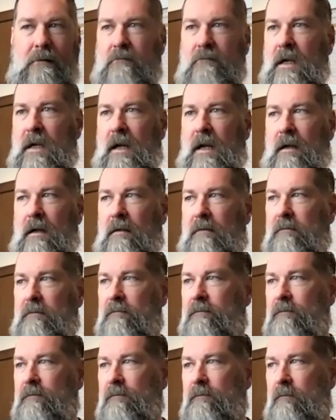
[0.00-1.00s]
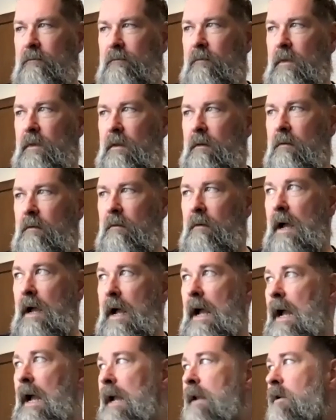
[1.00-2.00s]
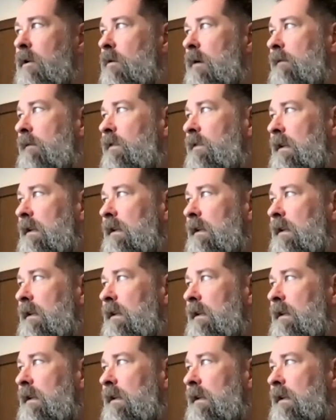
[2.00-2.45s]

I know I've